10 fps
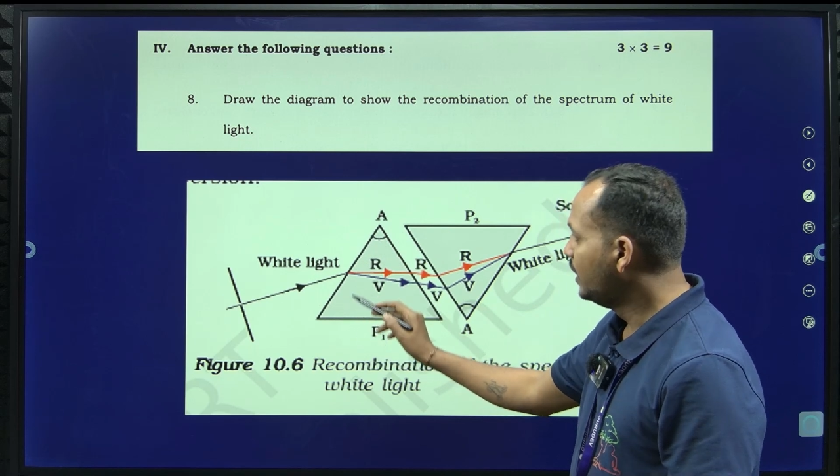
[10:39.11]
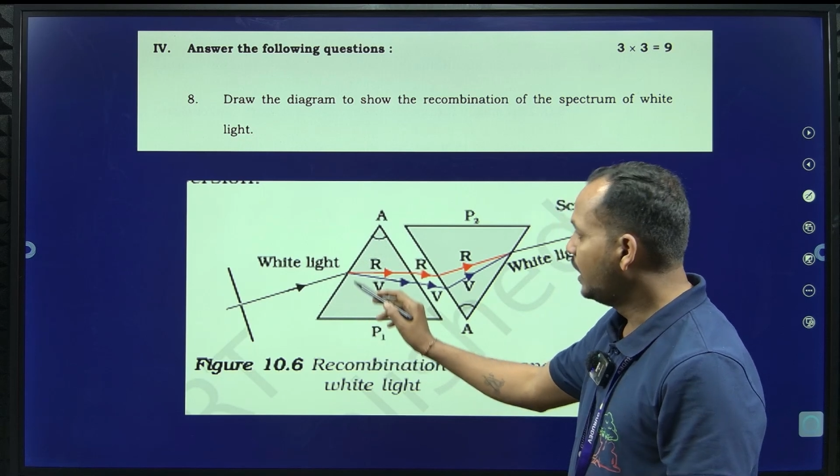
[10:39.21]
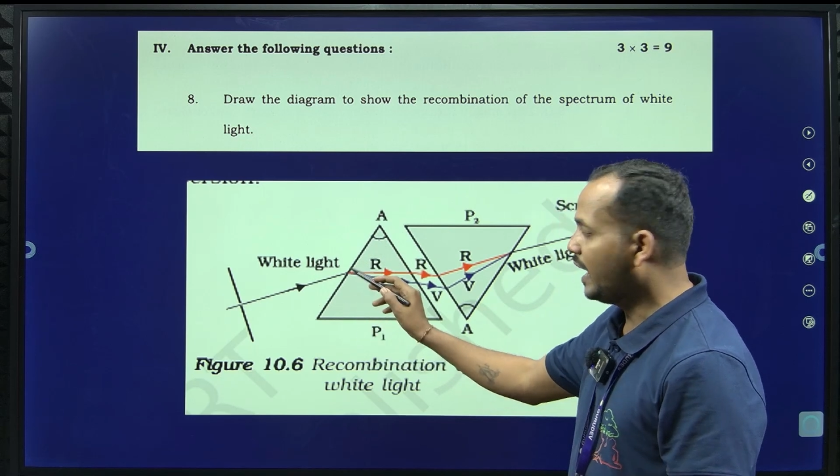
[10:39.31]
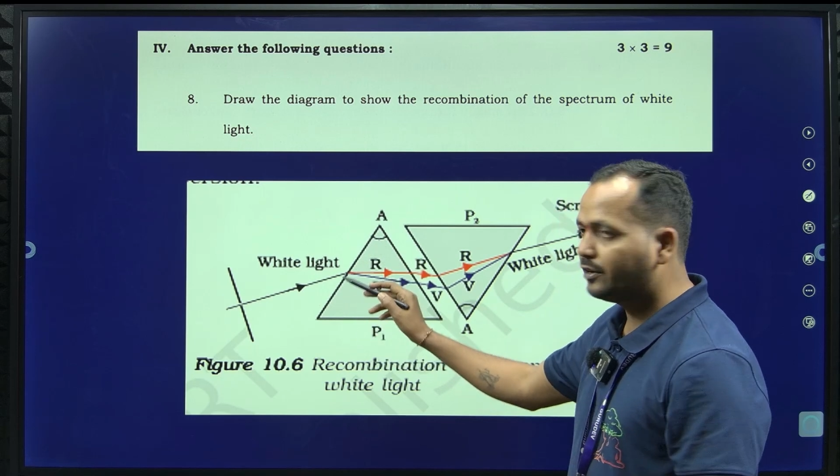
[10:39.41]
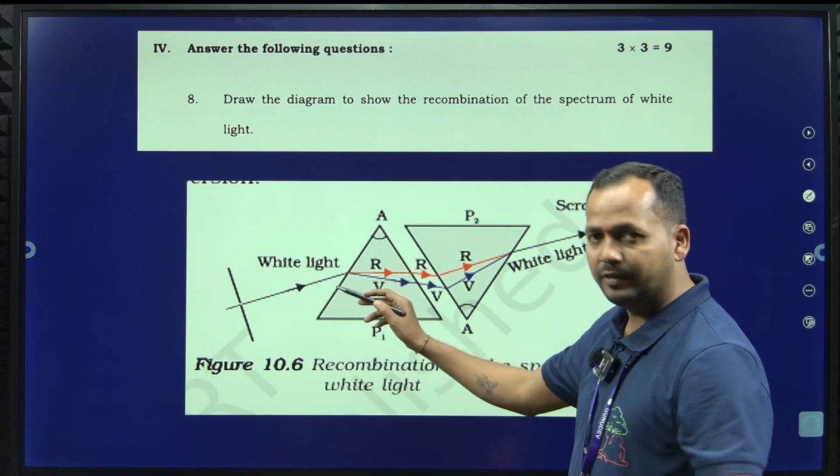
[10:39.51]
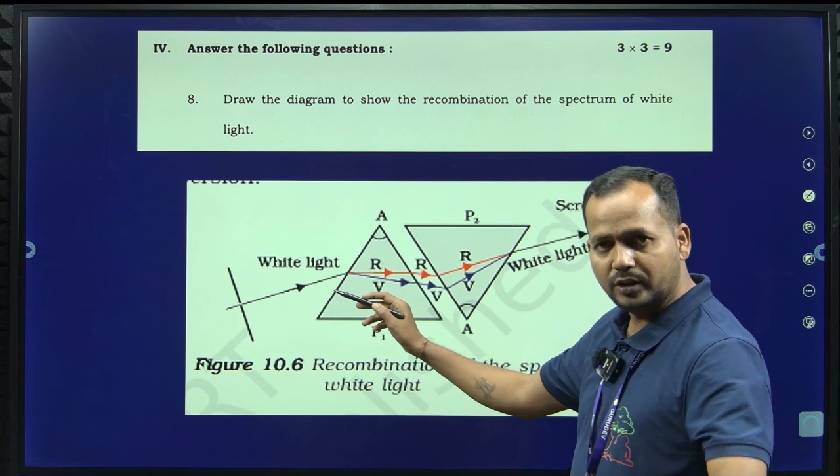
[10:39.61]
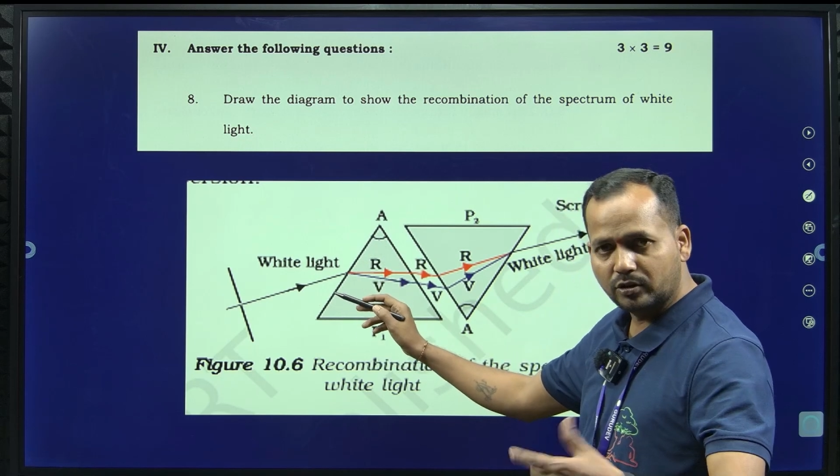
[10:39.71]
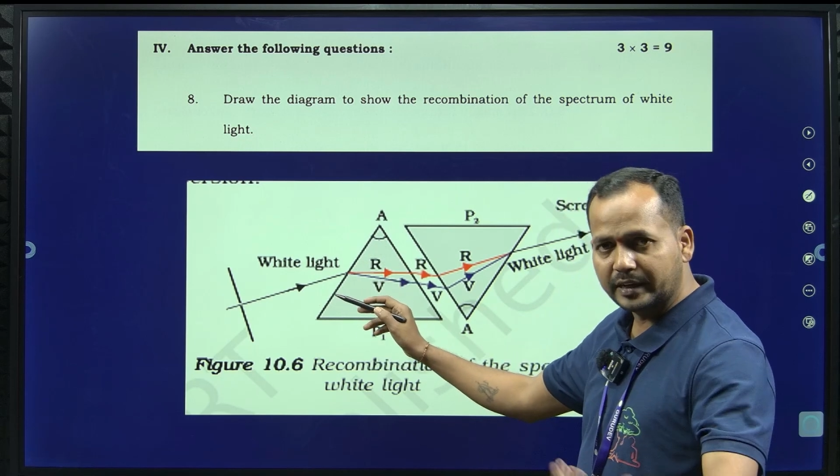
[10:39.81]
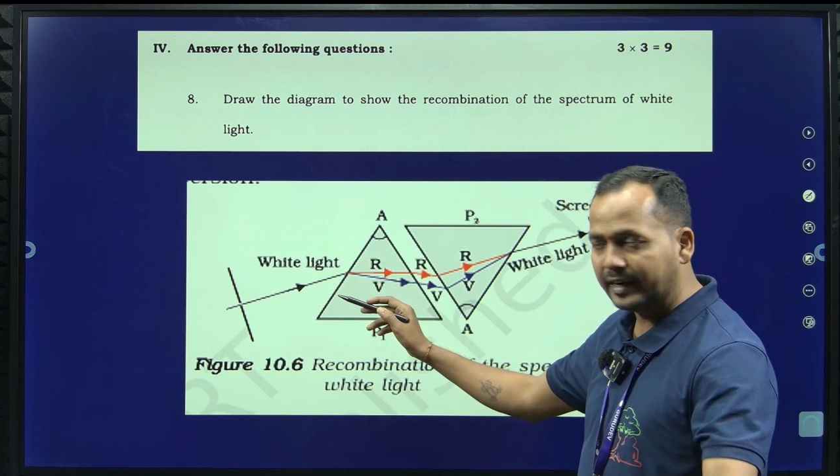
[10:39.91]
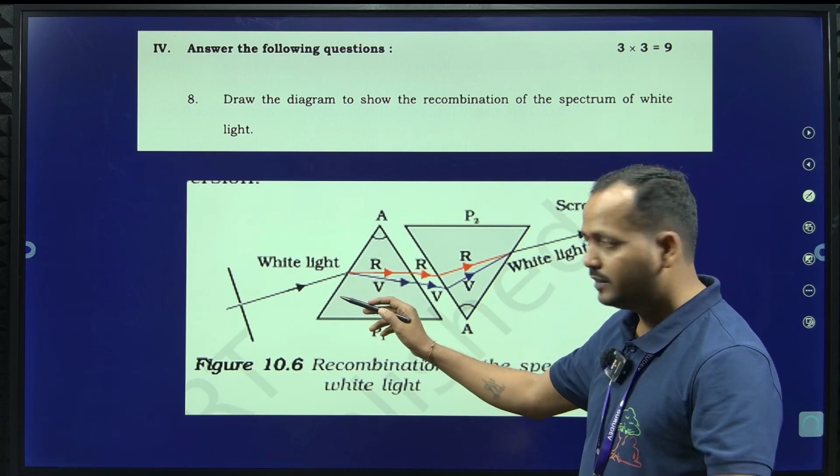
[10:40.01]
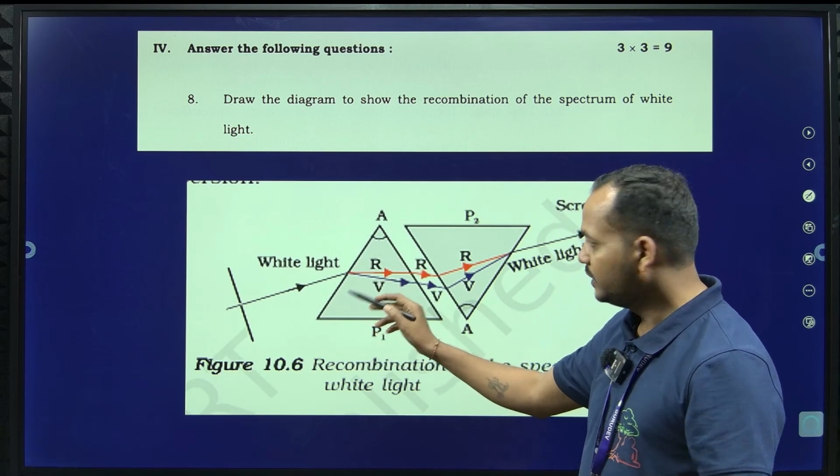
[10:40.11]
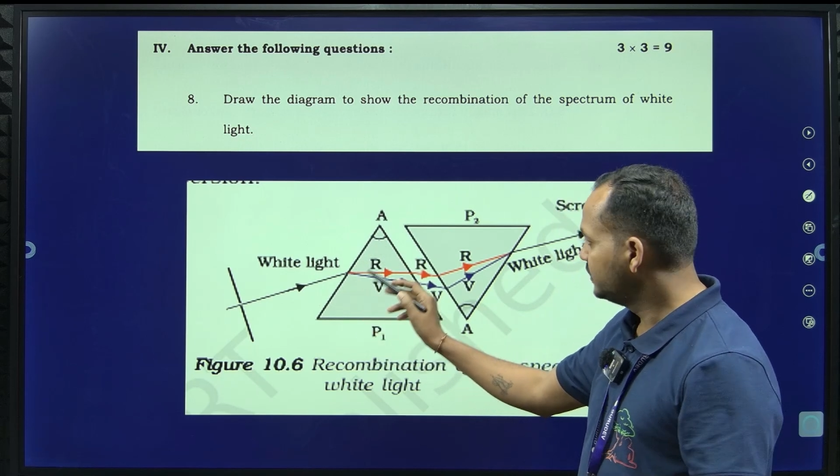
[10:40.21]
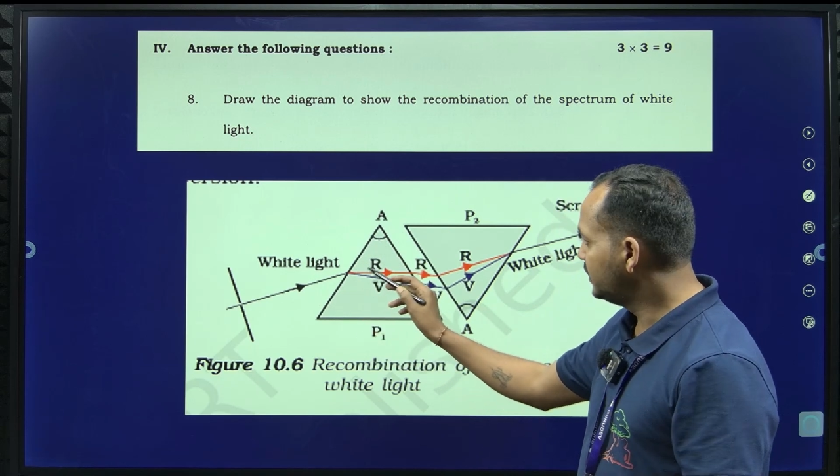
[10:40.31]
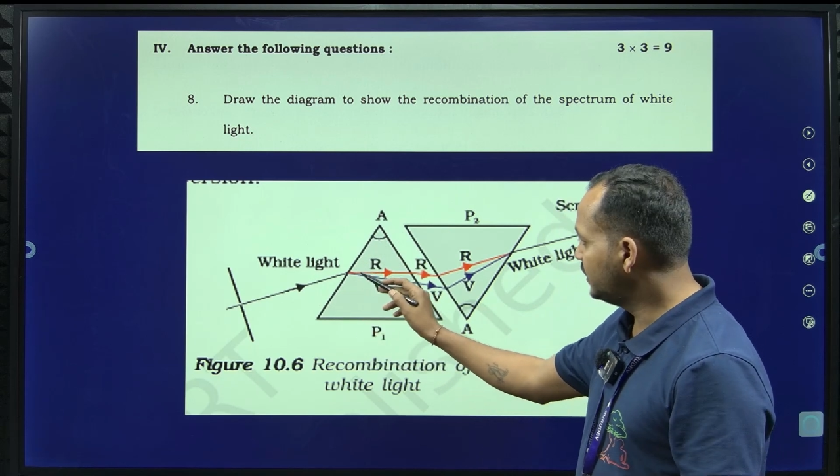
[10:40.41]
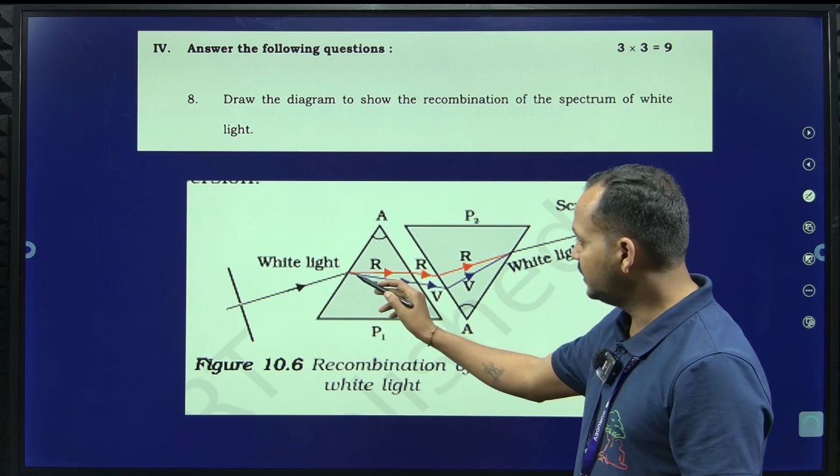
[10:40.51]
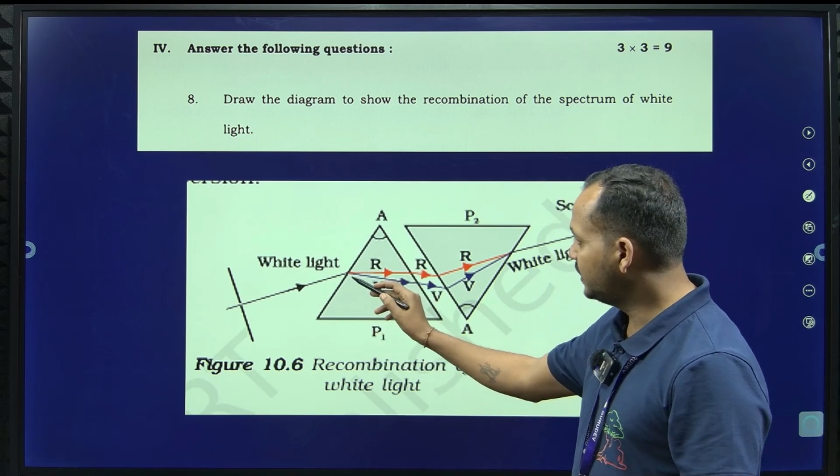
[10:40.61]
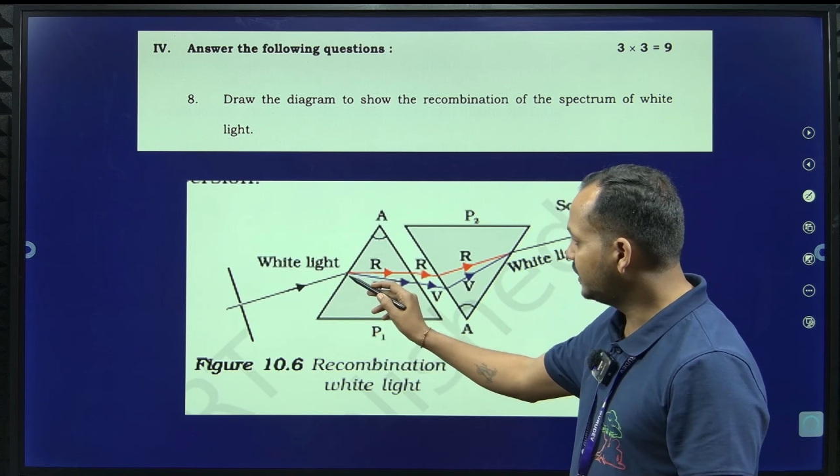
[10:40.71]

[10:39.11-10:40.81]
and we know that the